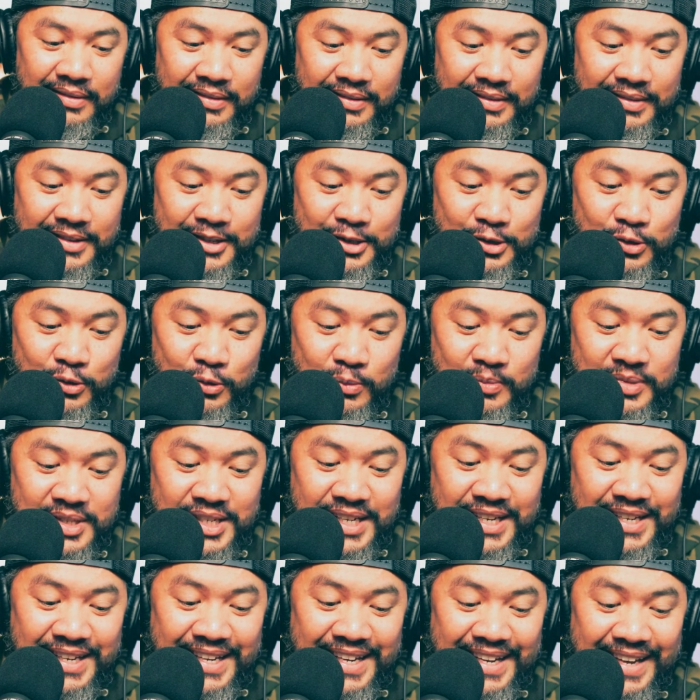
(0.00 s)
the Zoom
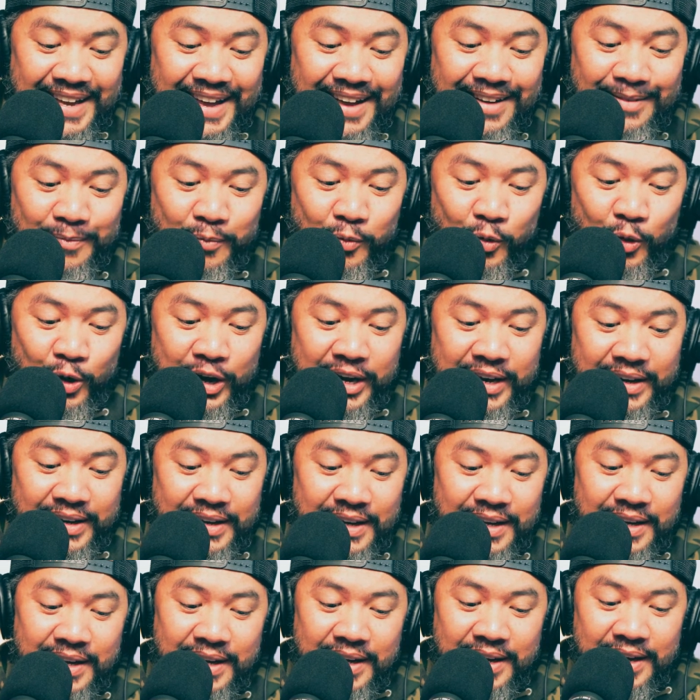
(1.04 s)
ZDM-1.
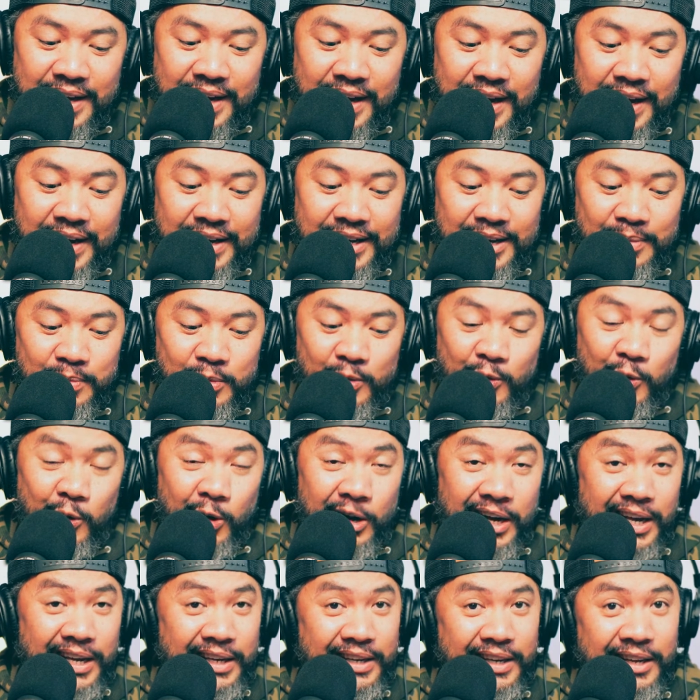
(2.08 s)
I am
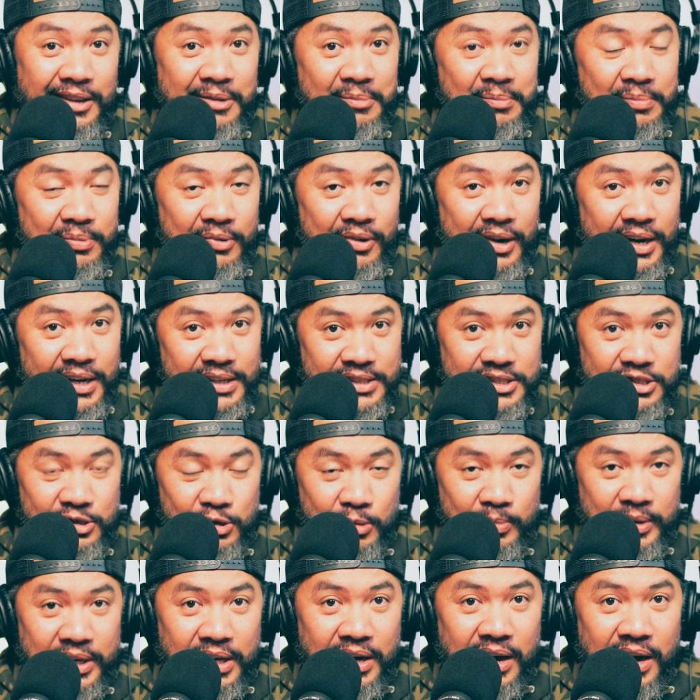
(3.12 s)
quite impressed, to
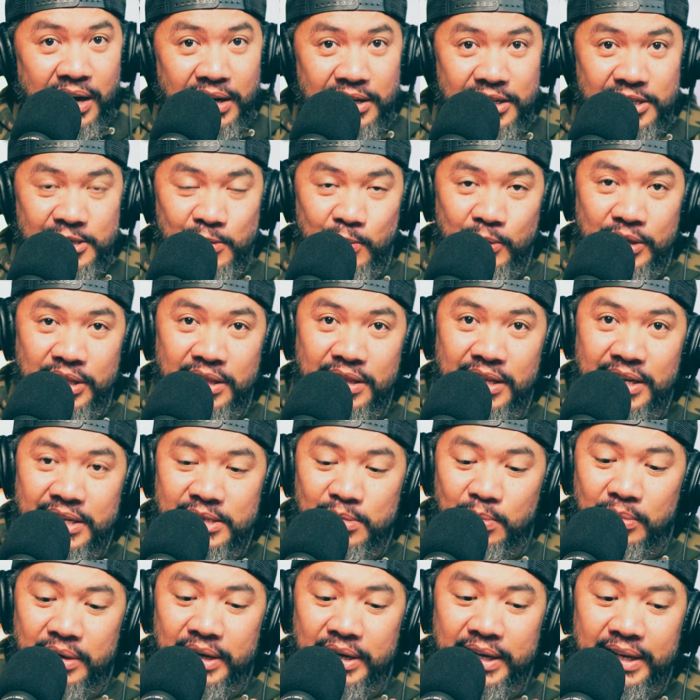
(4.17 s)
be honest, with this
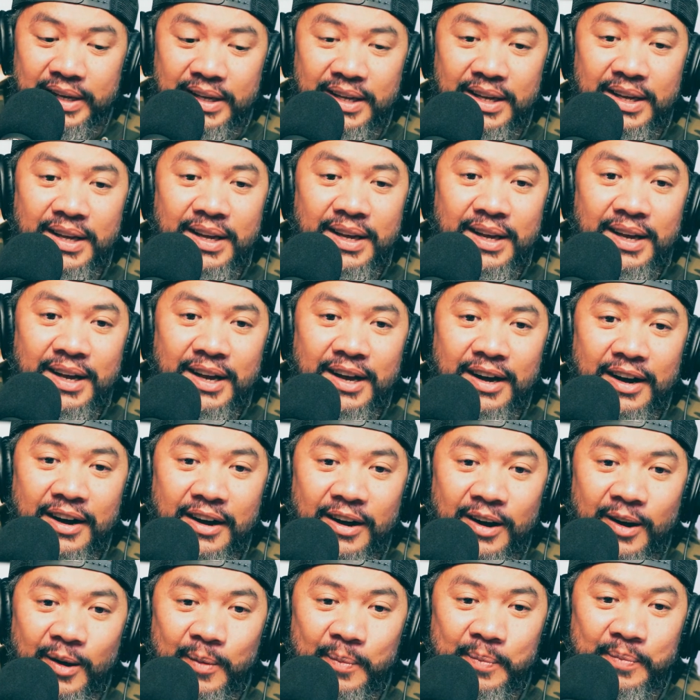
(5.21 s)
mic.
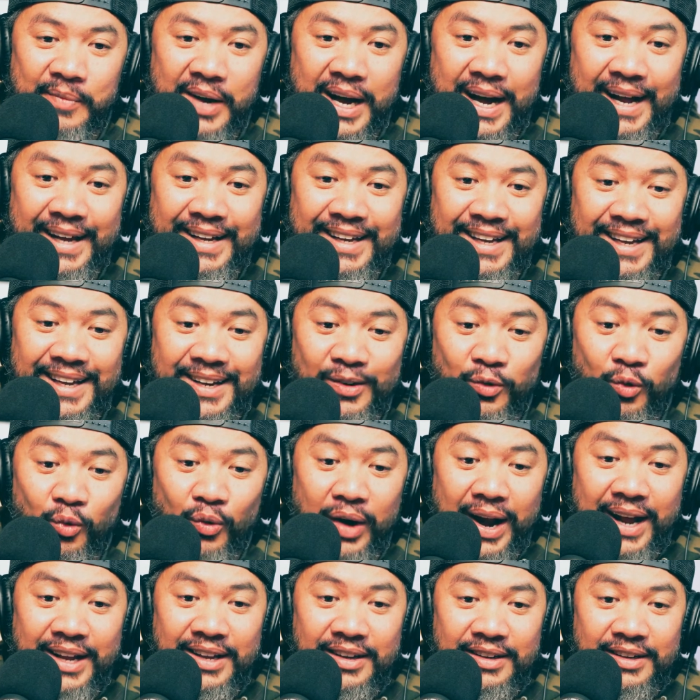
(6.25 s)
I can
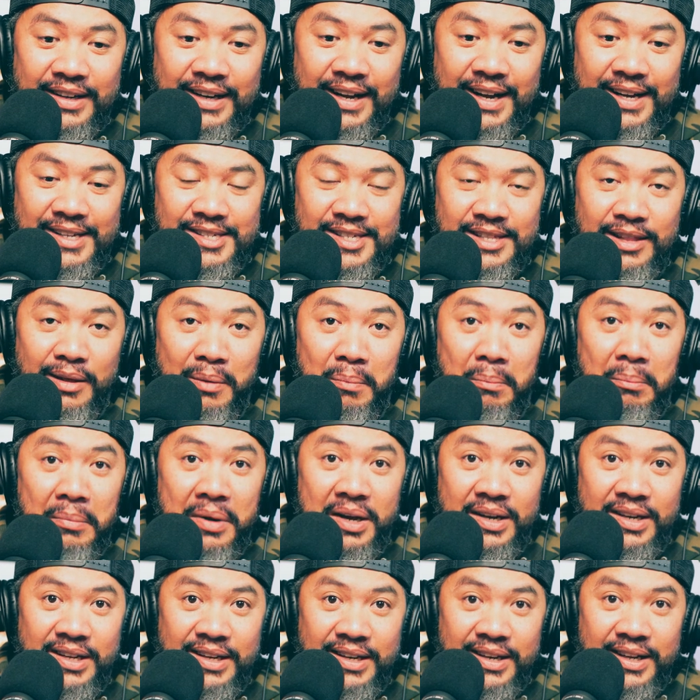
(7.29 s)
recognize the
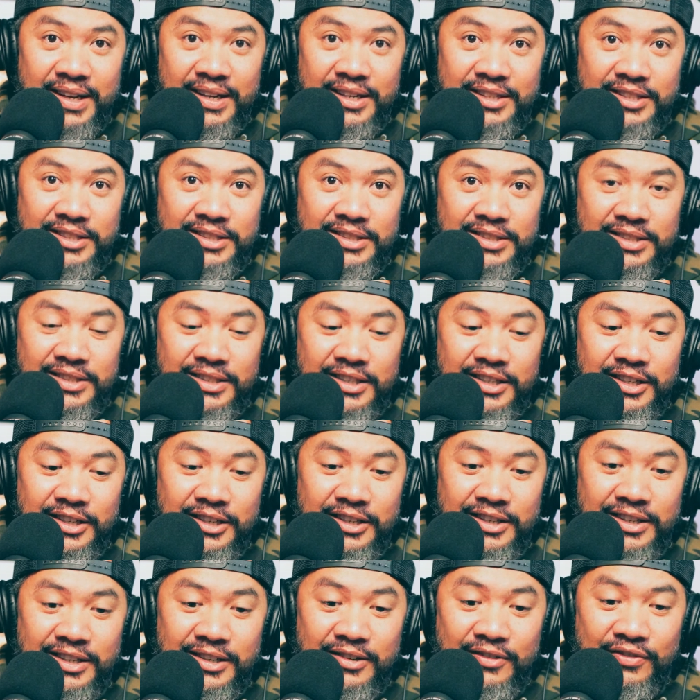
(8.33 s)
muddiness
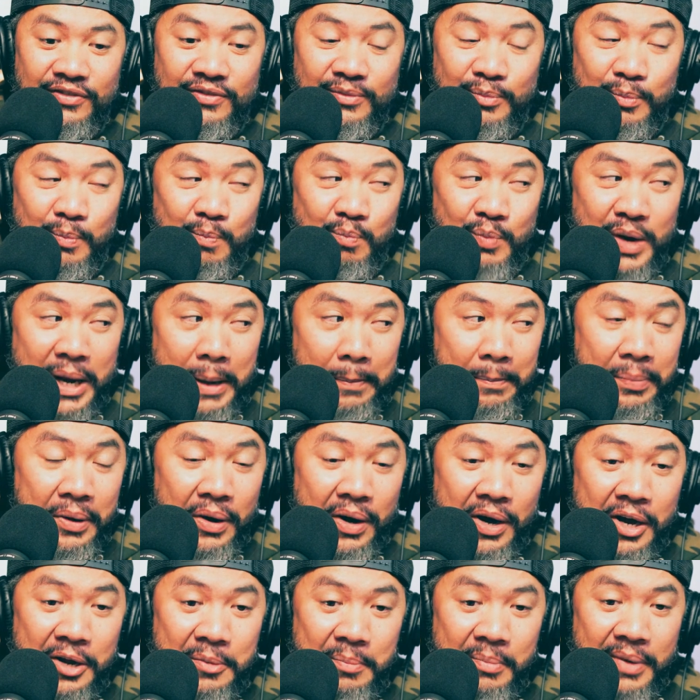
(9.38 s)
of my
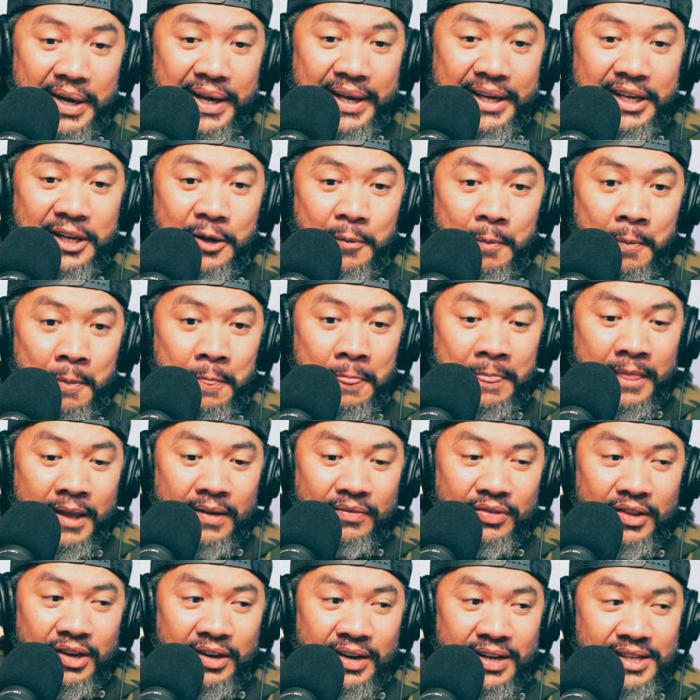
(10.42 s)
Podmic.
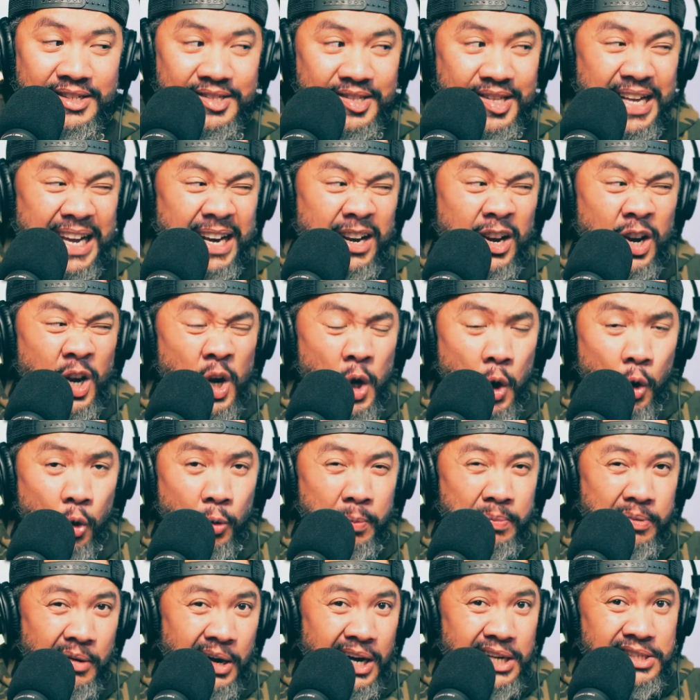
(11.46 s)
There is that low
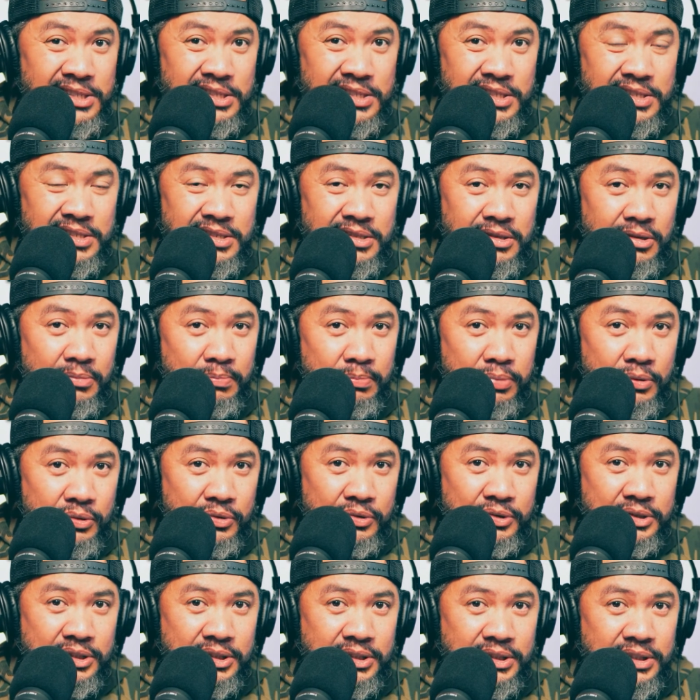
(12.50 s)
presence. The
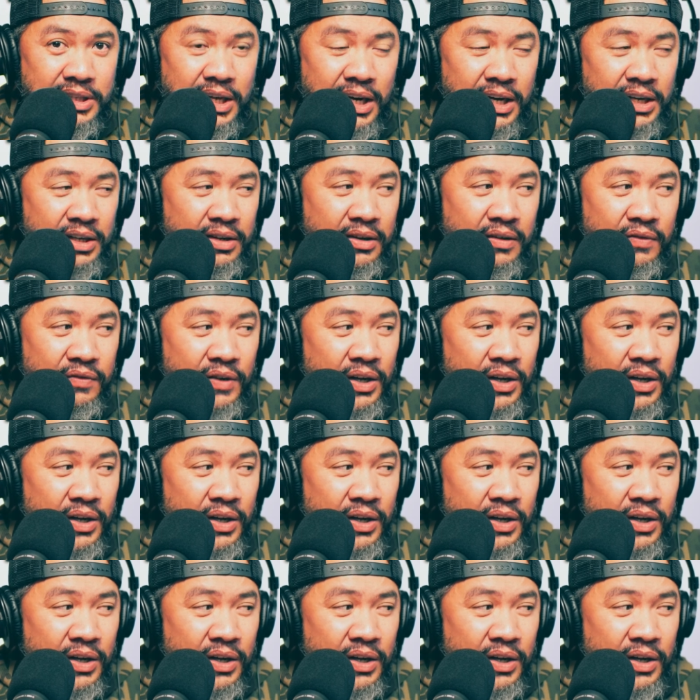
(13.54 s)
boost is kind of